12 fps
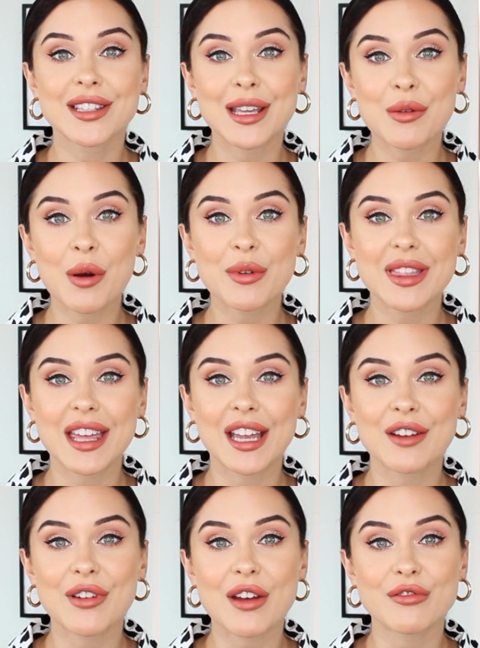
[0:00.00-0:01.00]
see what we
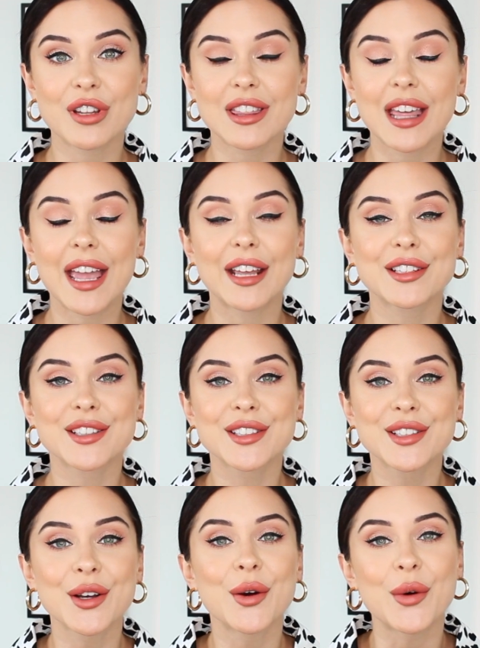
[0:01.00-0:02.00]
think of everything.
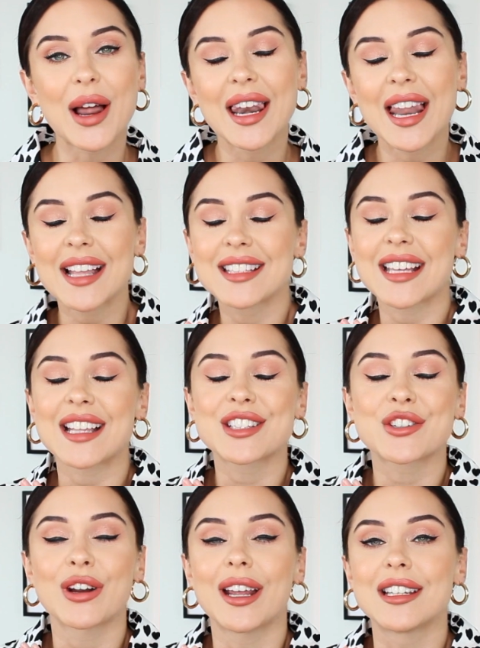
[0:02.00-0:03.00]
So let's get
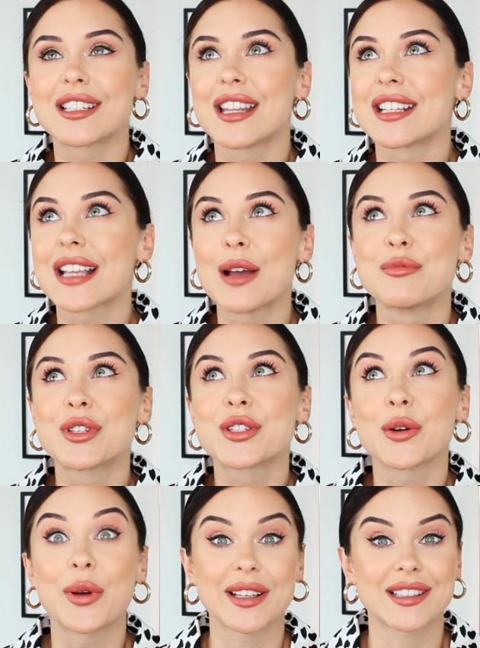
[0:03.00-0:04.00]
straight into this. I'm
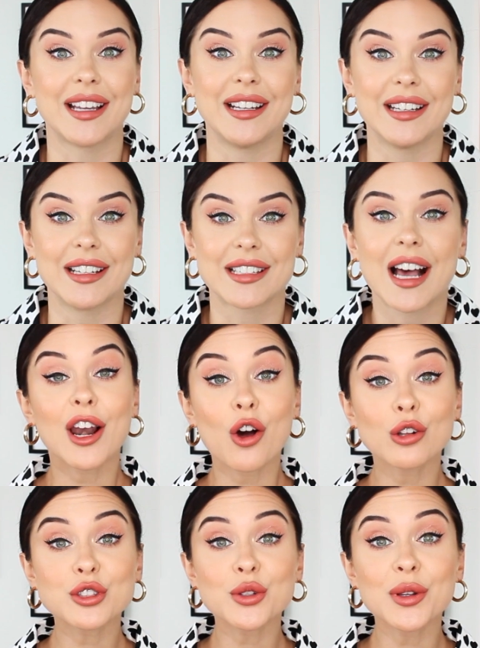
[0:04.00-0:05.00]
so excited. I'll
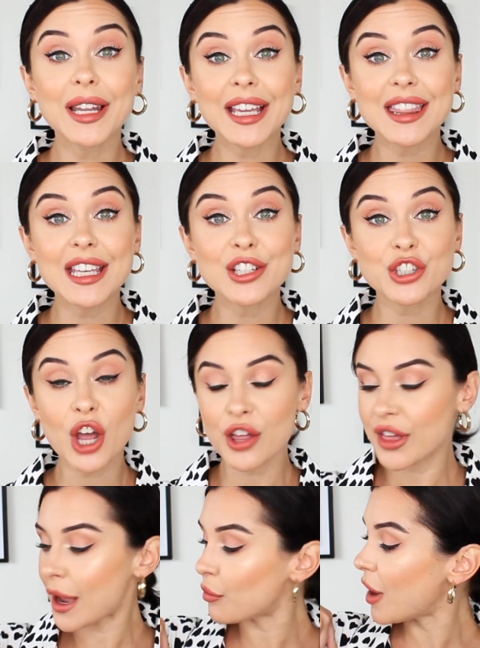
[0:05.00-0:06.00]
also link this
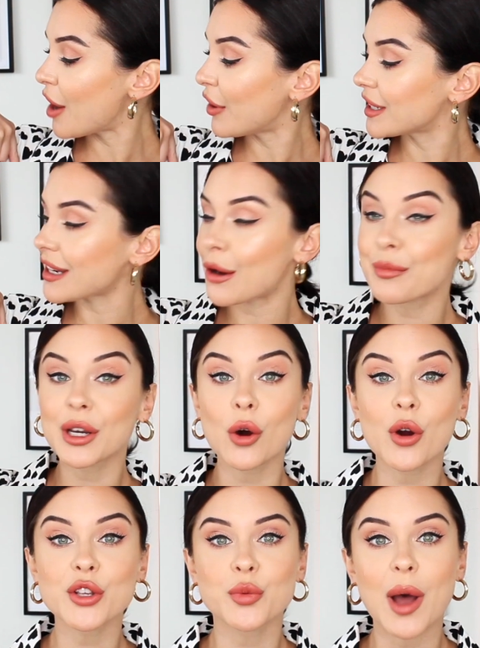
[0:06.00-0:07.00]
shirt that I'm wearing down
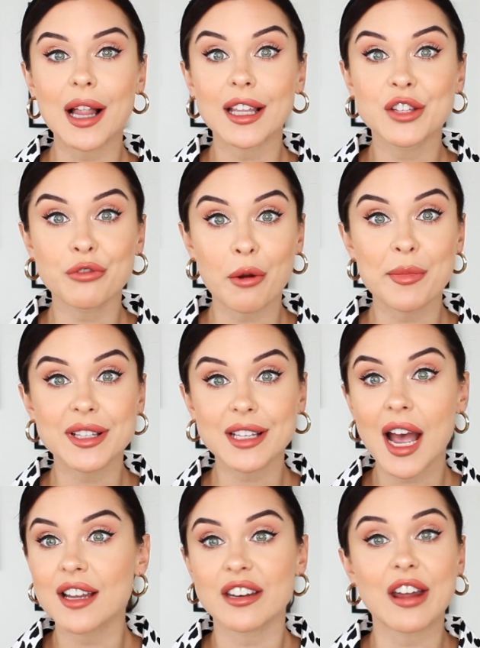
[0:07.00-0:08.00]
below as well. It's from
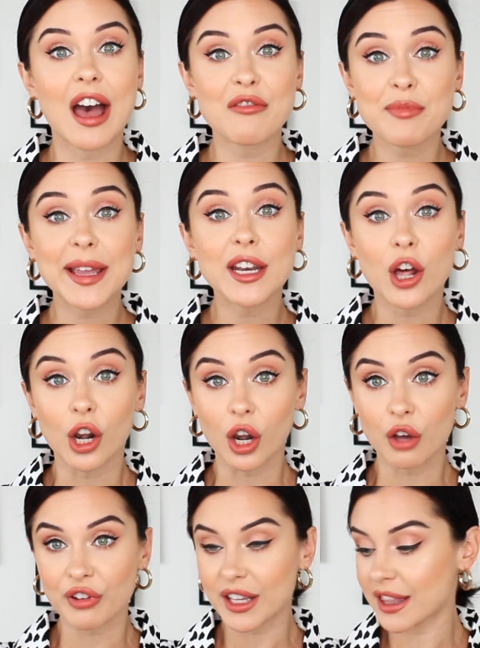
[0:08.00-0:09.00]
Missguided. I've been
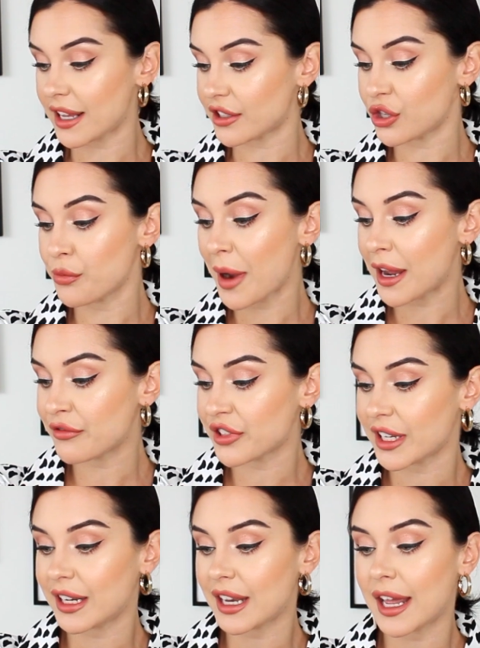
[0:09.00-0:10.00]
loving this. You might have
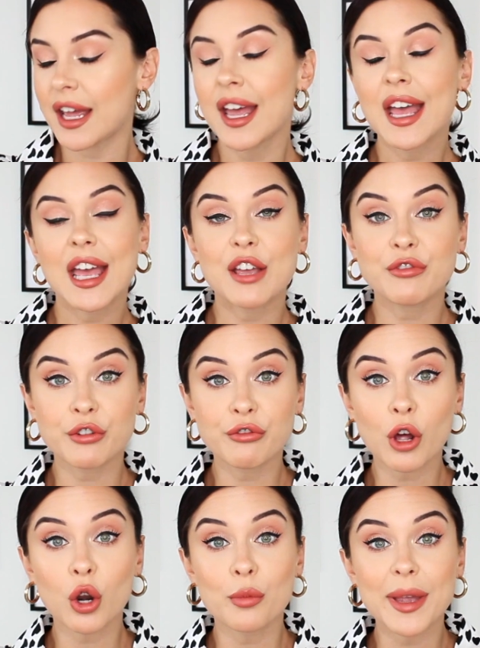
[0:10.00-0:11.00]
seen it if you
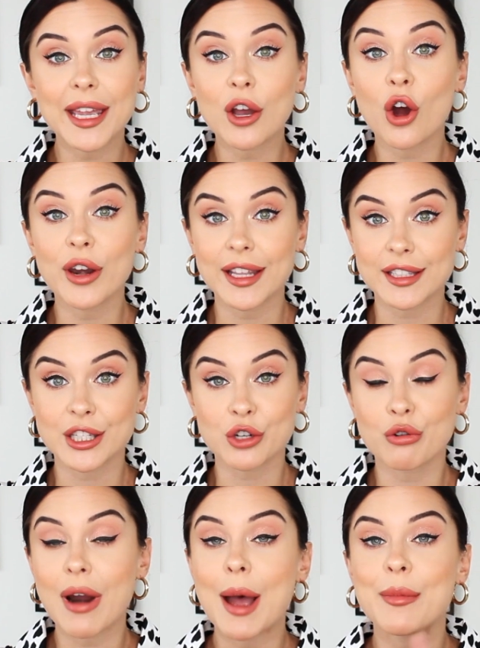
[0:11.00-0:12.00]
follow me on
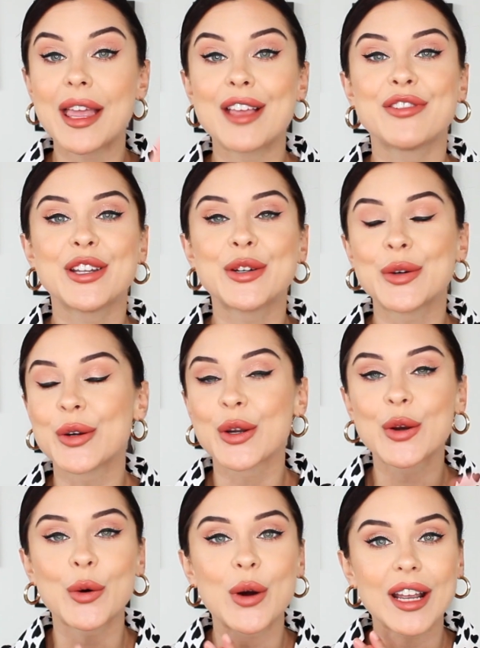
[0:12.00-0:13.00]
Instagram. If you don't,
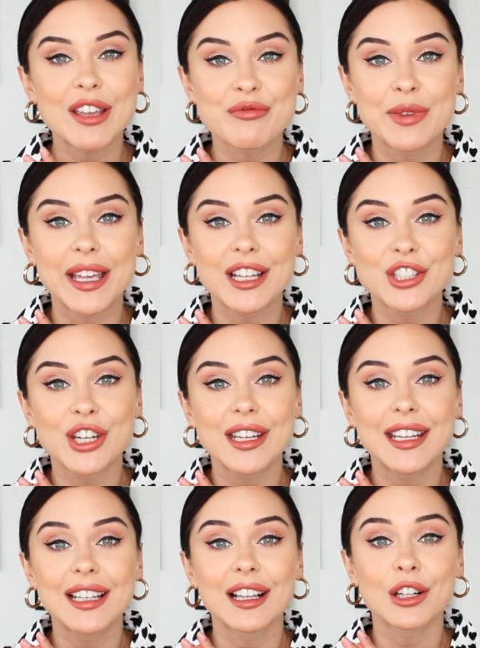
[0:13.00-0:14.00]
go and give me a
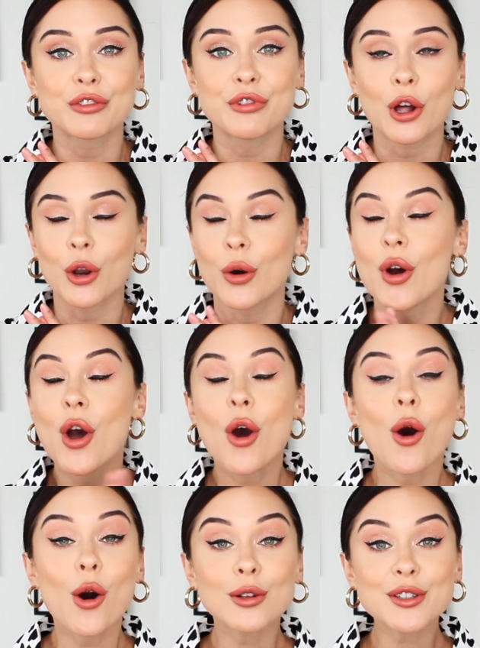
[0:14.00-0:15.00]
cheeky little follow.
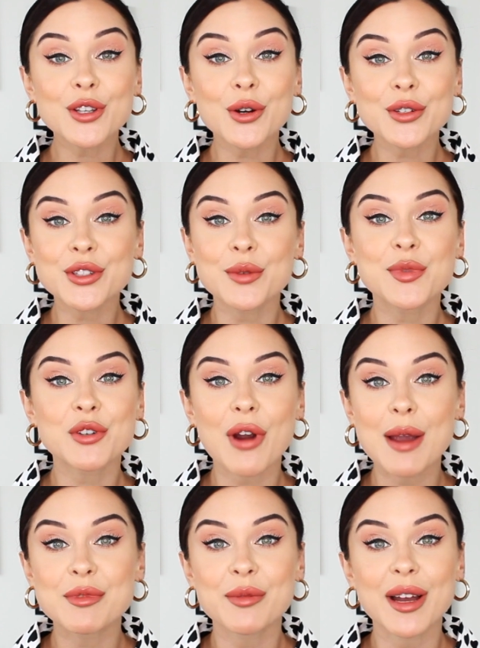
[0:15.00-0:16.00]
Also,
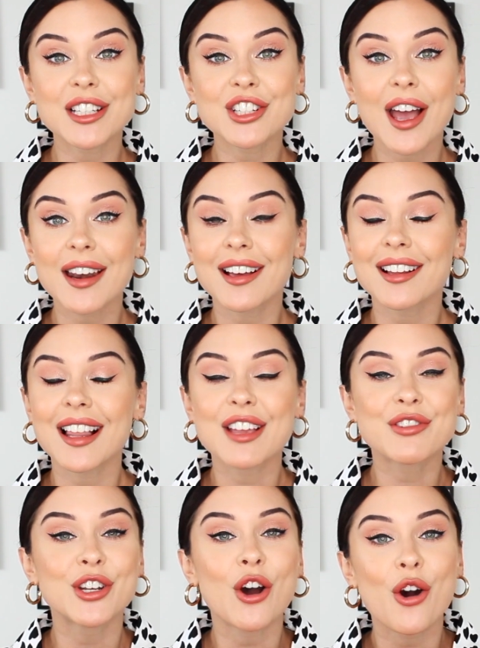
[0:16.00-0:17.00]
subscribe to my channel
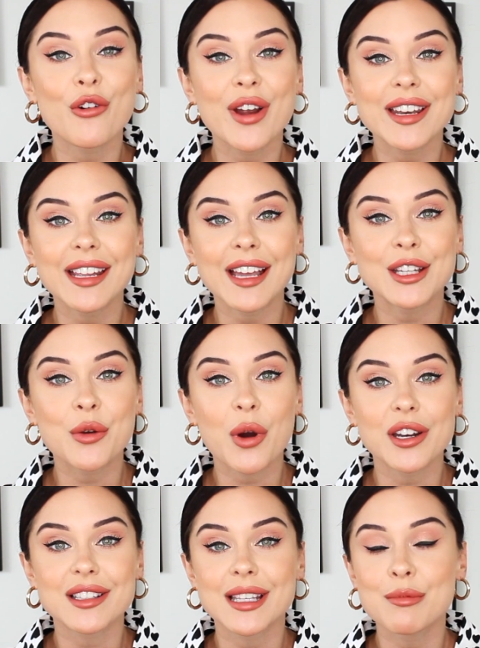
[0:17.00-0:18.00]
if you're not already and you
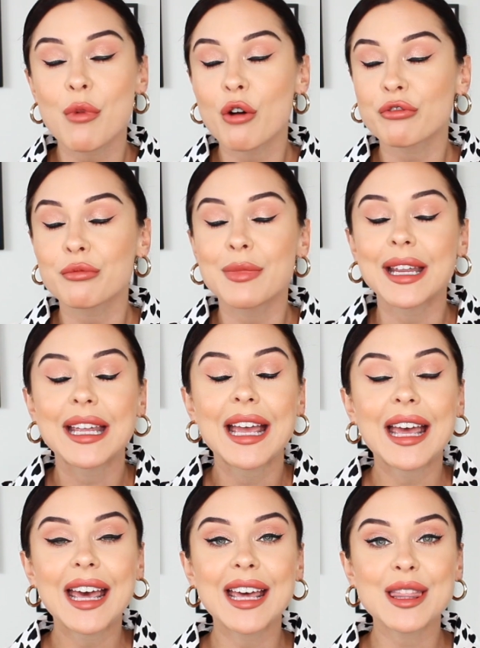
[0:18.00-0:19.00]
wanna see more from
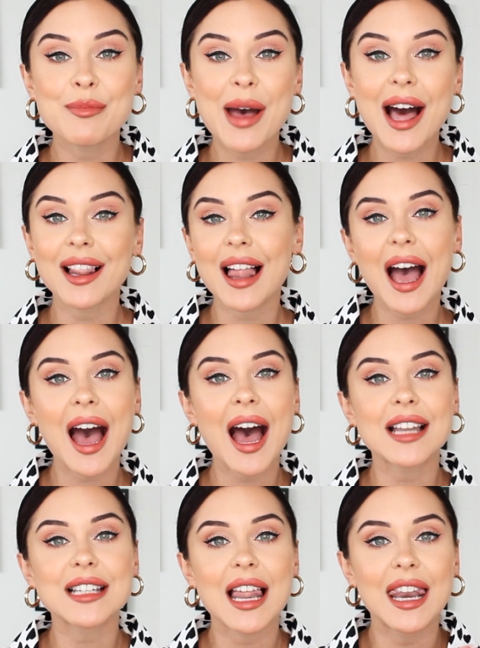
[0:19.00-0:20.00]
me. Hit the bell
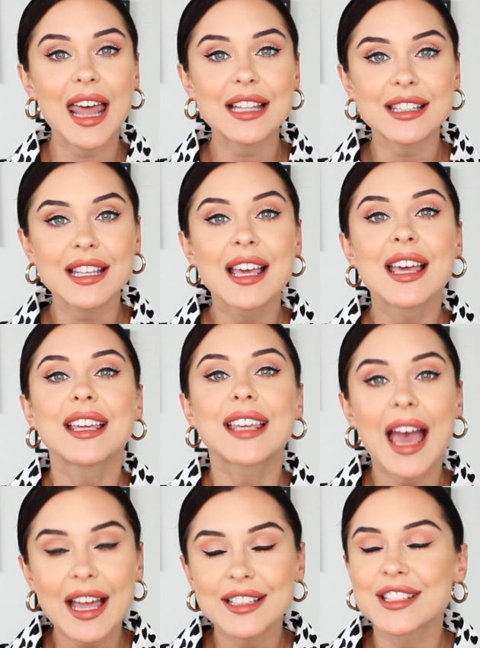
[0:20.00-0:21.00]
and let's
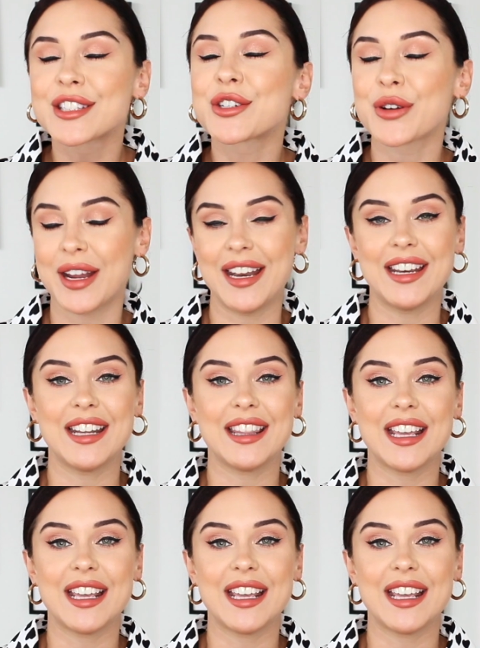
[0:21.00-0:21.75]
get straight into